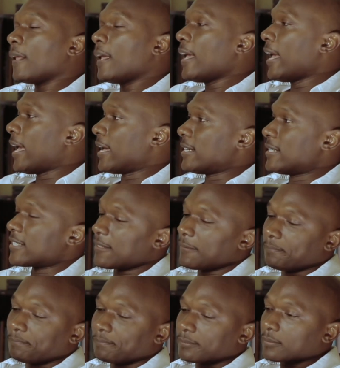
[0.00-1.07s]
And
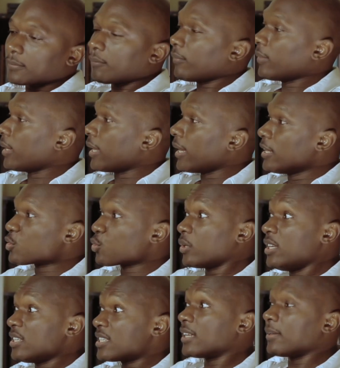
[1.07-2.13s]
so
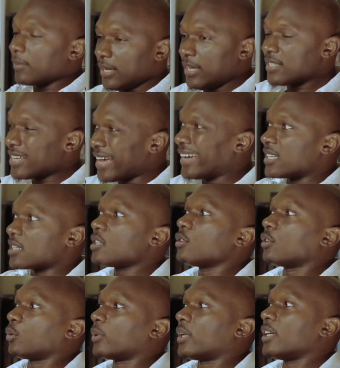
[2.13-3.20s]
he's the ideal
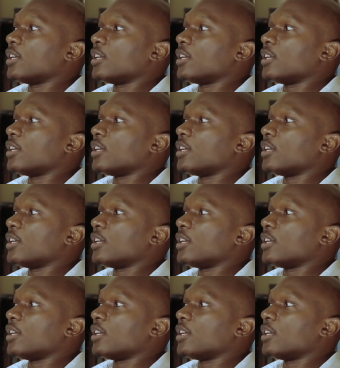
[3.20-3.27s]
where